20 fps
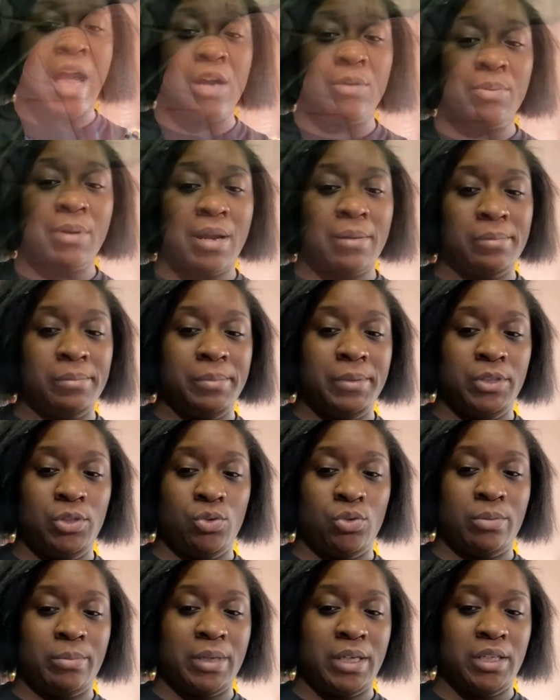probably be
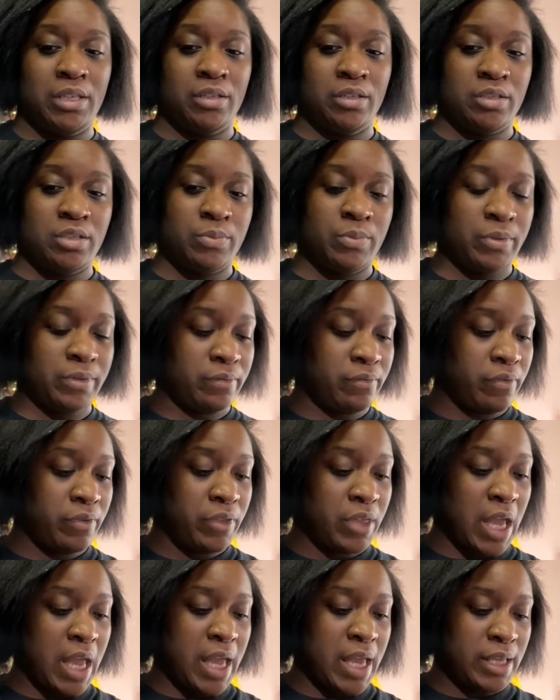doing my nails with
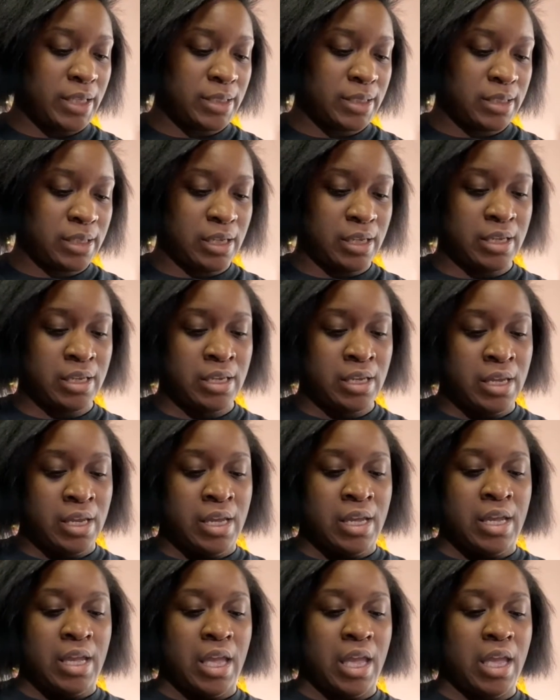that.
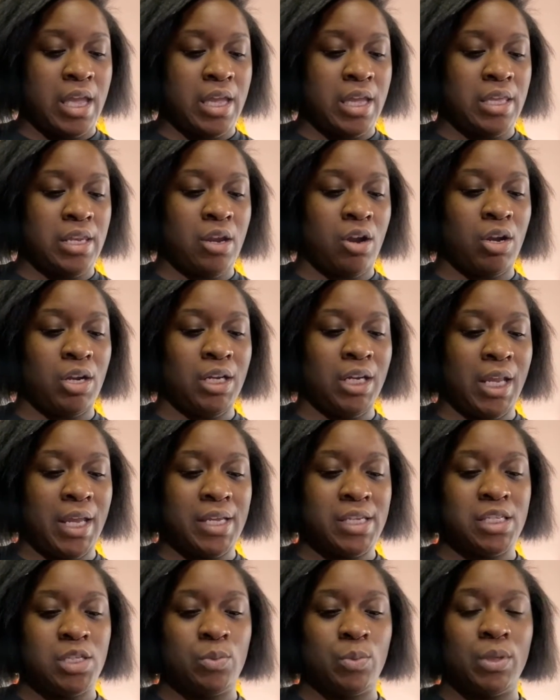And our
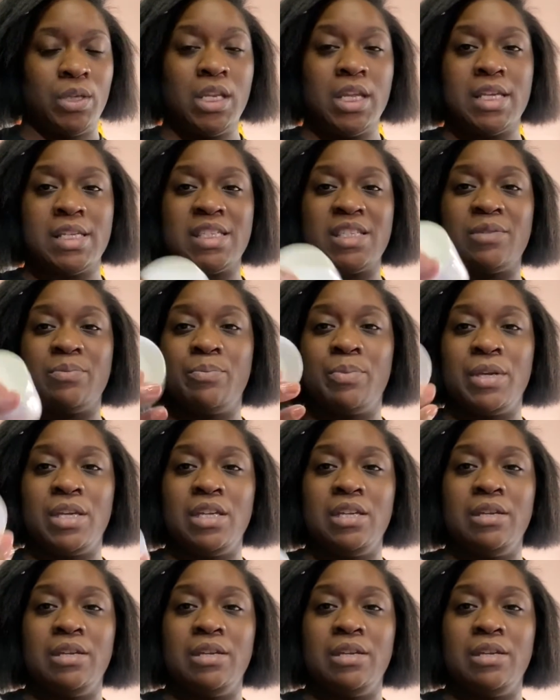last one is Speed